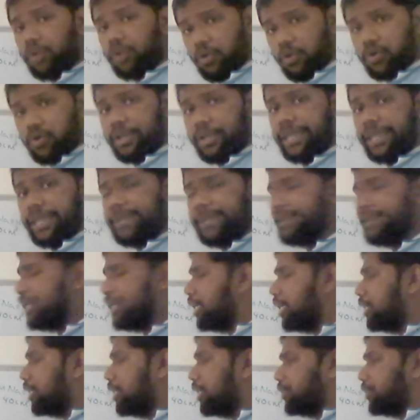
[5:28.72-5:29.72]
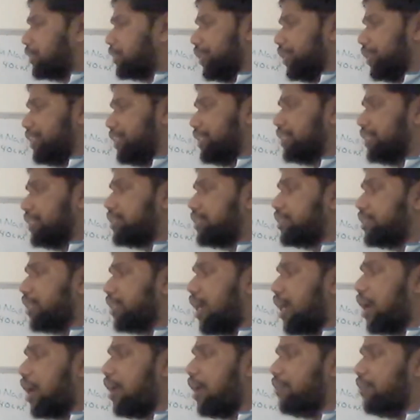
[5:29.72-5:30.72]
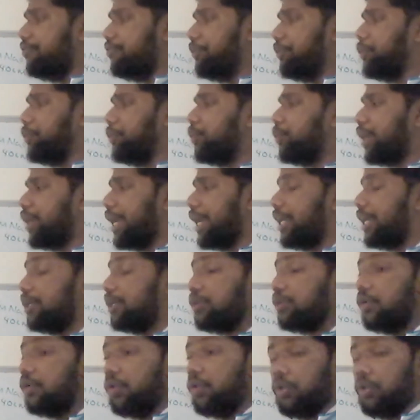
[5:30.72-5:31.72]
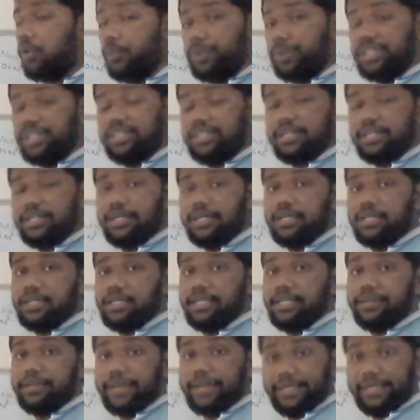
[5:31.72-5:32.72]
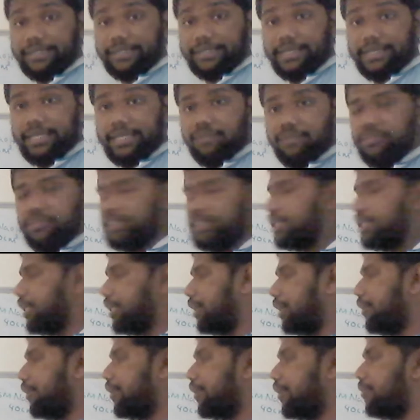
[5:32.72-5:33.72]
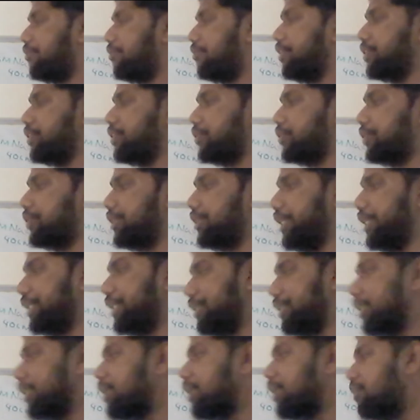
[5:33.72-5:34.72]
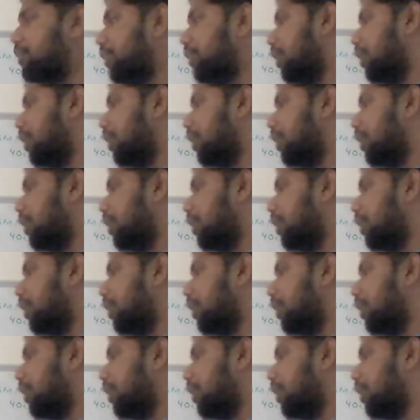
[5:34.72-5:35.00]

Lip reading: Okay. So this is how you can go with directly with the degree of dissociation.